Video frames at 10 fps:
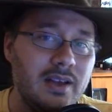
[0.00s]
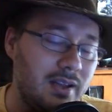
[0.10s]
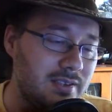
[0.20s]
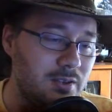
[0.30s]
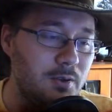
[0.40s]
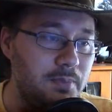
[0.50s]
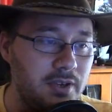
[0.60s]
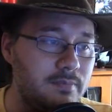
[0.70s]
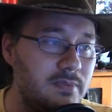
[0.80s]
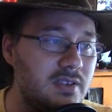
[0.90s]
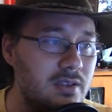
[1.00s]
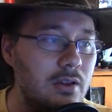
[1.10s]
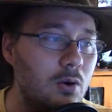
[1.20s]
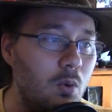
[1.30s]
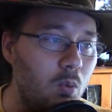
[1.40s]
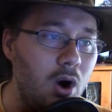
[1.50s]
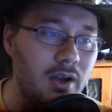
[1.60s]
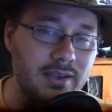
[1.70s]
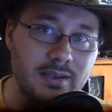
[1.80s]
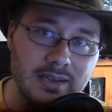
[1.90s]
and still be a slow
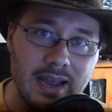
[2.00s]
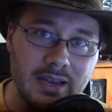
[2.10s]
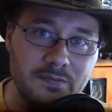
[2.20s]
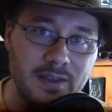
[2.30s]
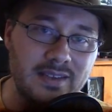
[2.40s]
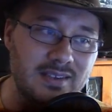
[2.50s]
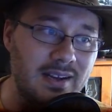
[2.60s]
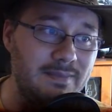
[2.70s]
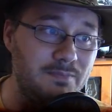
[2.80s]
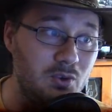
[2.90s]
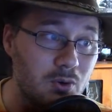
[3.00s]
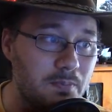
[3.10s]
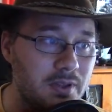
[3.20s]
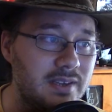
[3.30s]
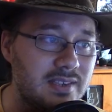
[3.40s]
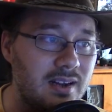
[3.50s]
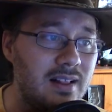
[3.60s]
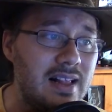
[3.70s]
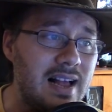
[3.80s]
walking tank if that's like your playstyle.